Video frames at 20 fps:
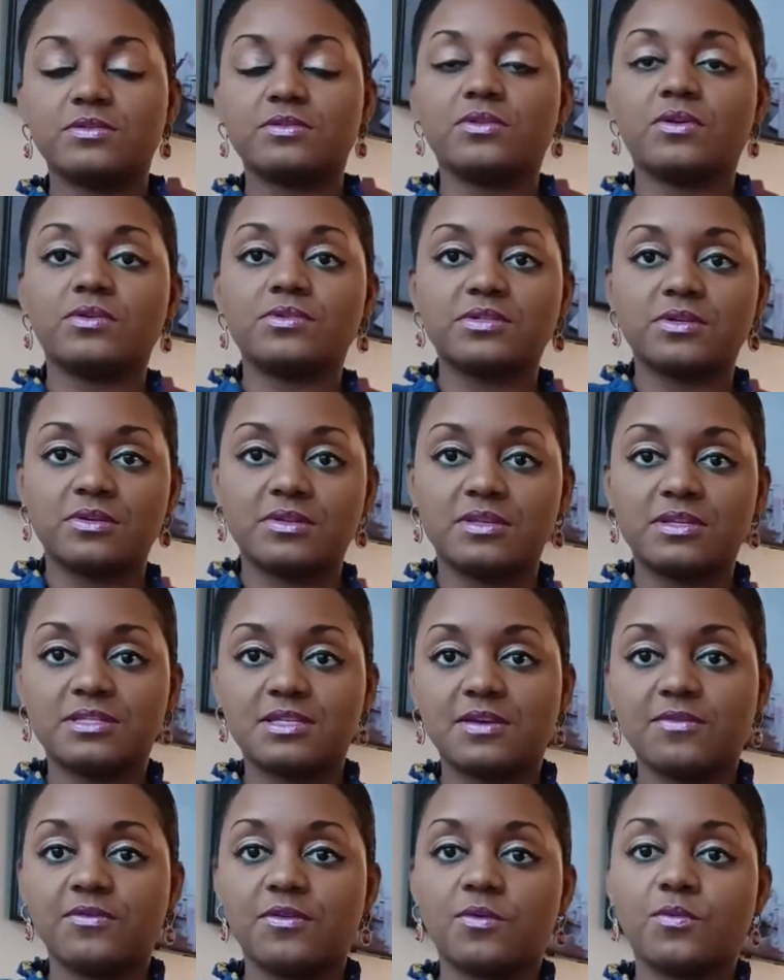Those are the
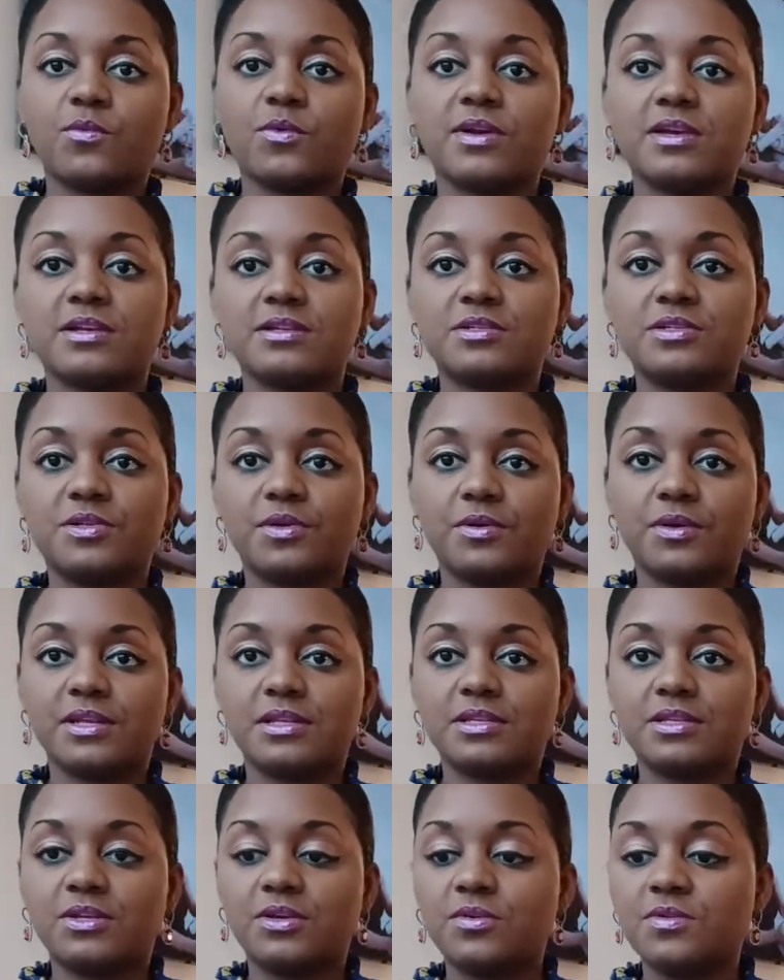different ways you
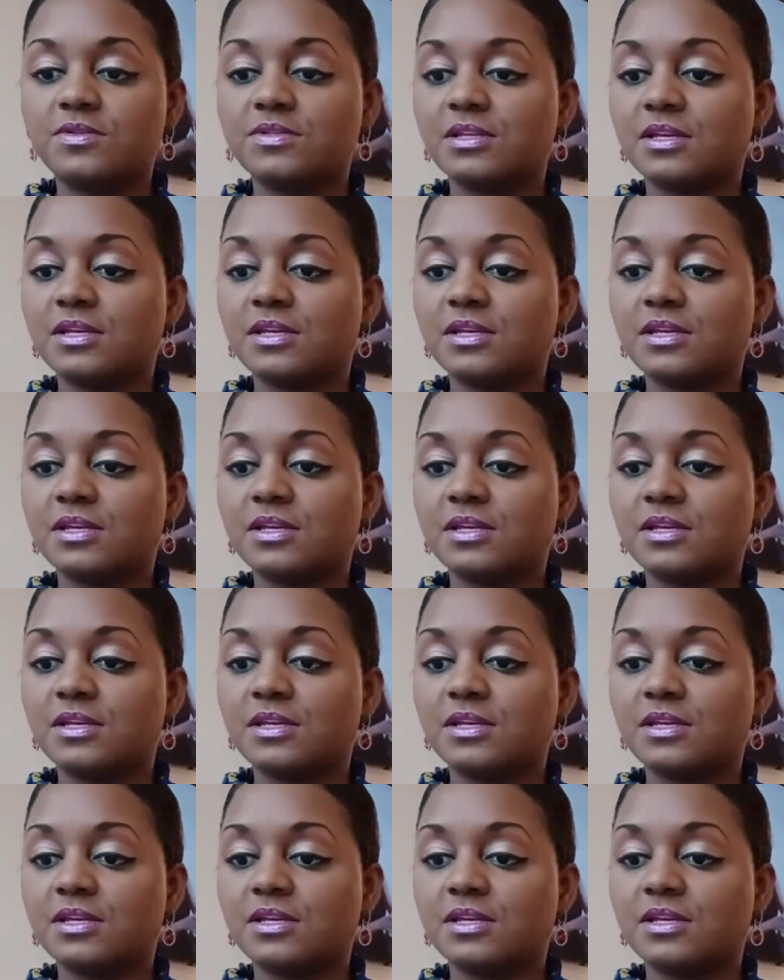can use